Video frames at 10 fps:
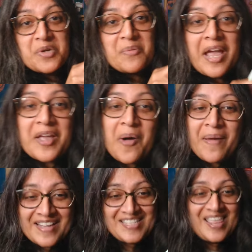back to that
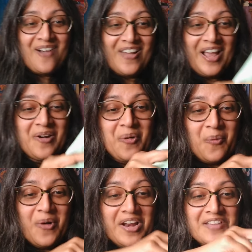one. I don't know what I've
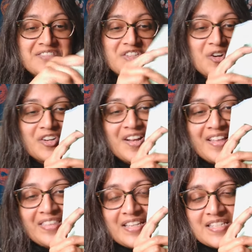started on this,
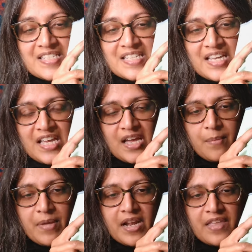but
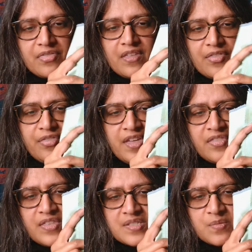I think that's what I'm
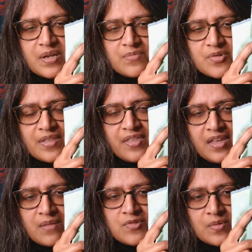doing. I think I'm doing the
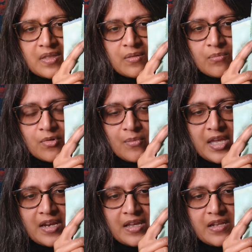mermaid and
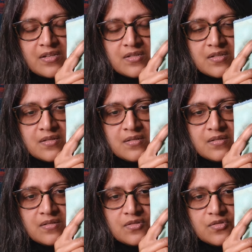
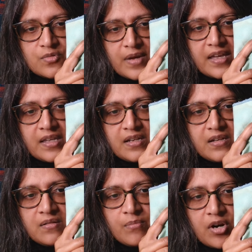dragon part of
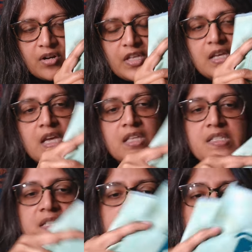it. This is
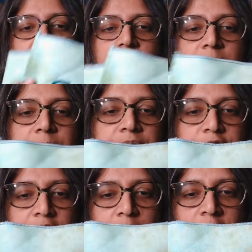fabric
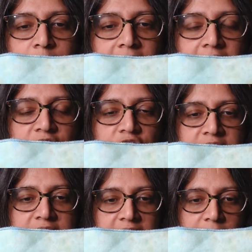by Jessie at
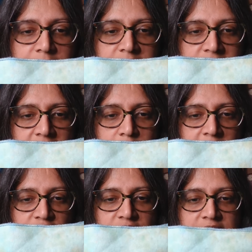Mislaid Pages. It's
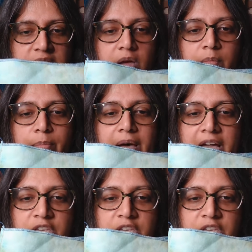called Bayou.